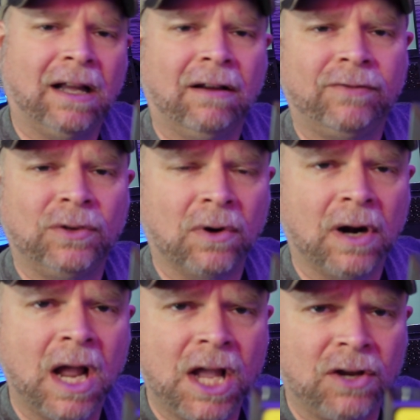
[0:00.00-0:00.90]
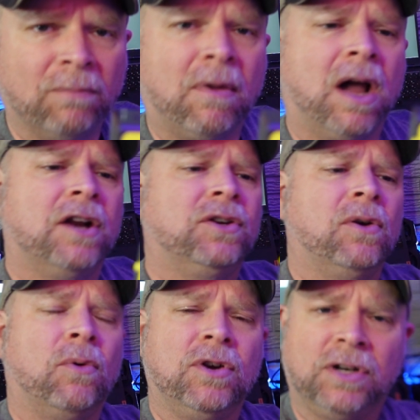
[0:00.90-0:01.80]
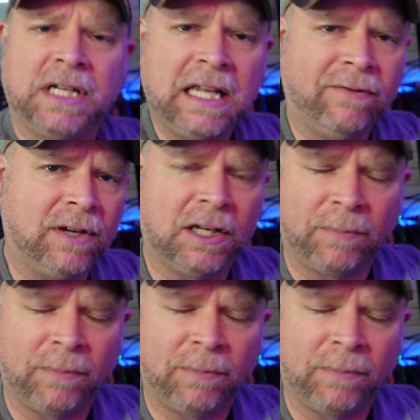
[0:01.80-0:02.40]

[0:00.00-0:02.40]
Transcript: of your your monitor or your TV,